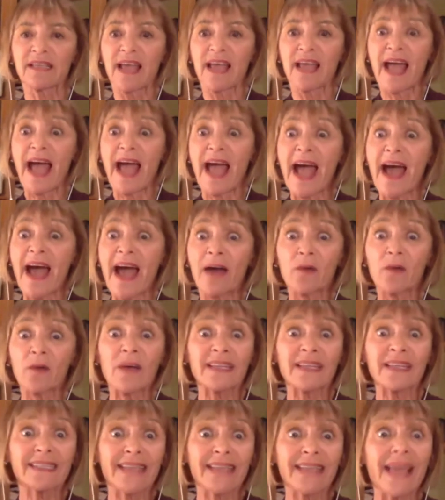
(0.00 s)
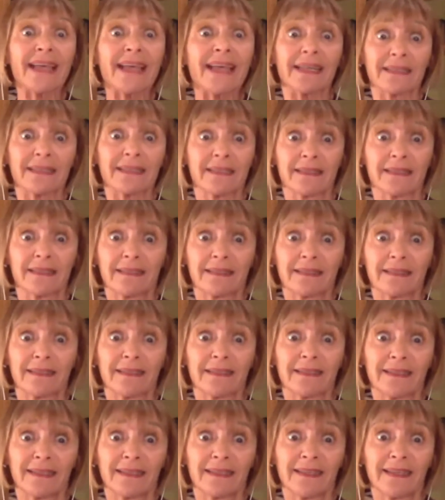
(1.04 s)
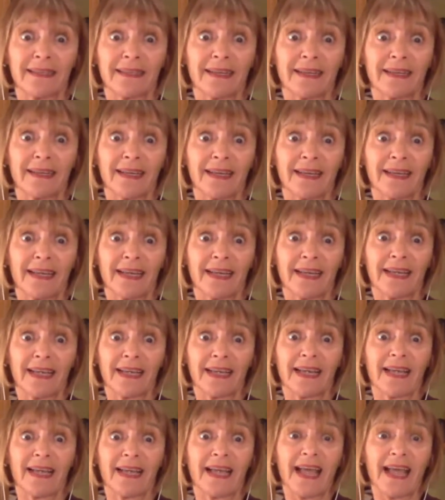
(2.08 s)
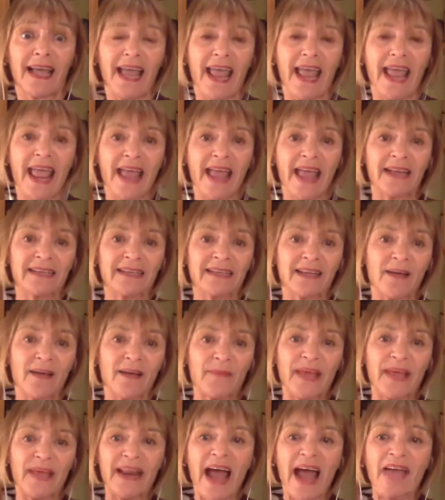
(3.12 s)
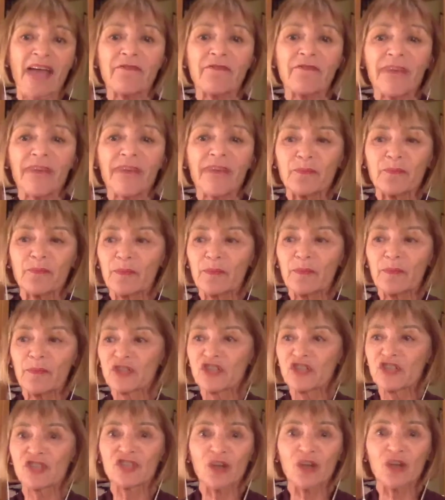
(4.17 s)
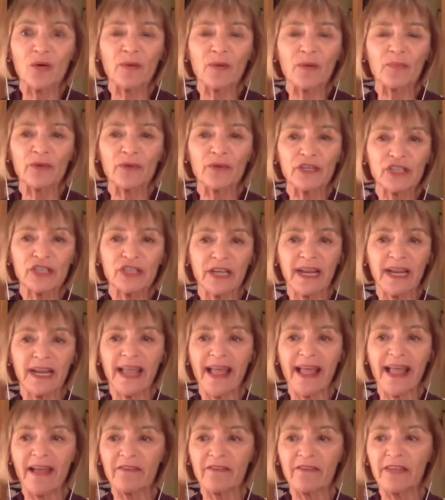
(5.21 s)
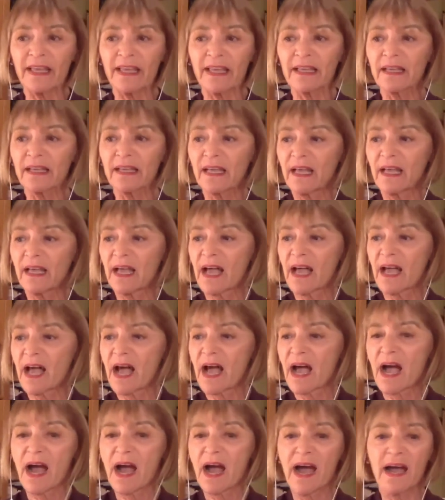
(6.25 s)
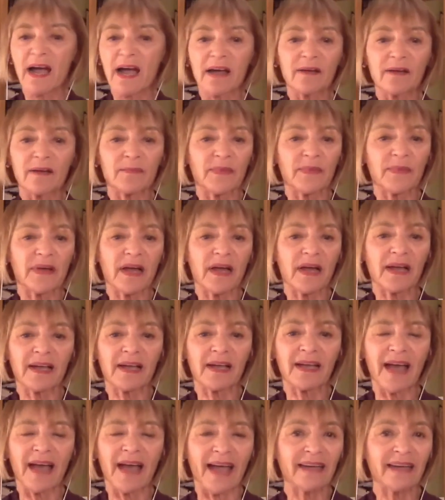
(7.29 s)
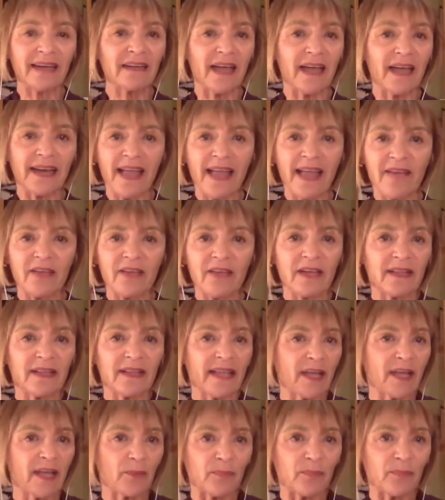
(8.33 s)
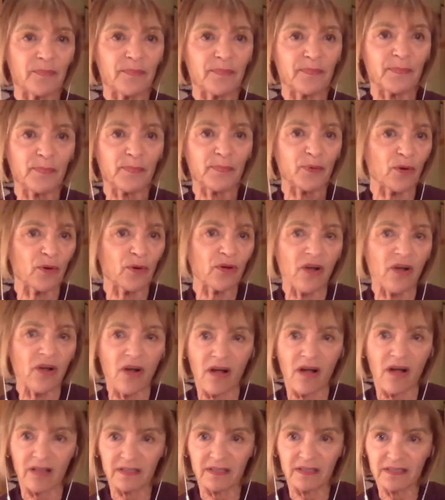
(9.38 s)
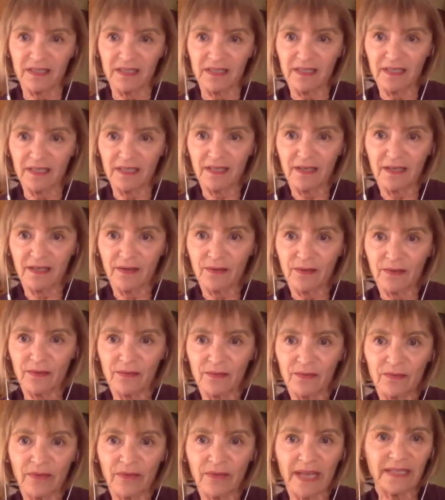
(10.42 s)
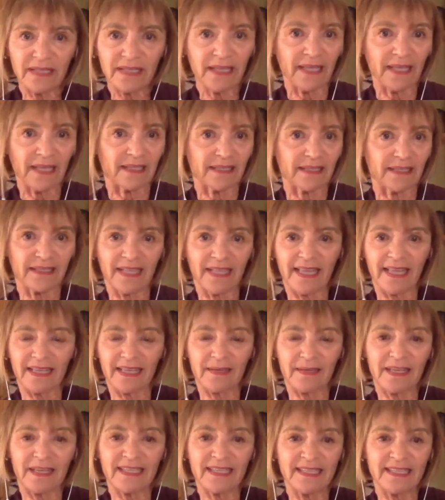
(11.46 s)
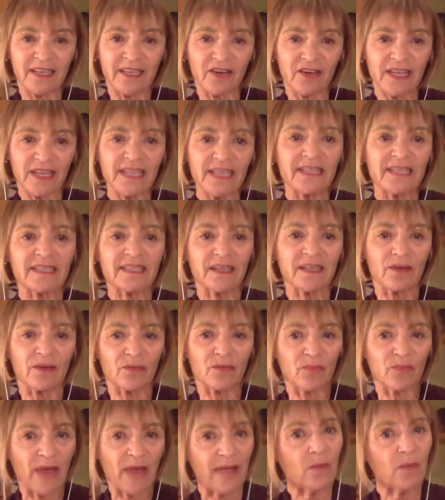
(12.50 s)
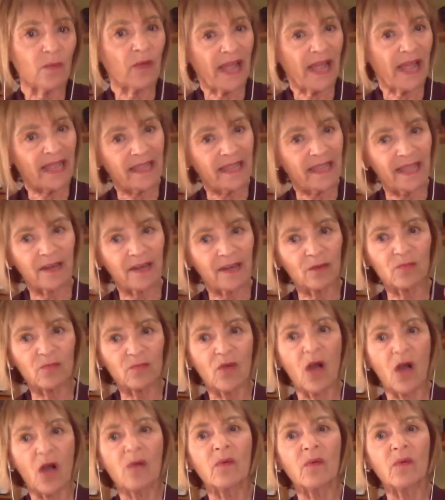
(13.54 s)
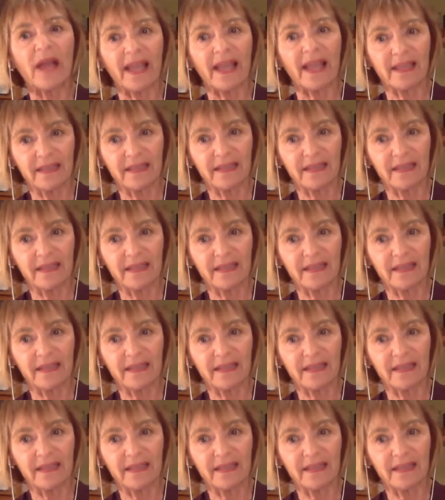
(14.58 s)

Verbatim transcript: how do I say it? Mm. And um, and I find people just so appreciate having um, a guideline, having a, like a protocol, right? Like because there is a right way and a wrong way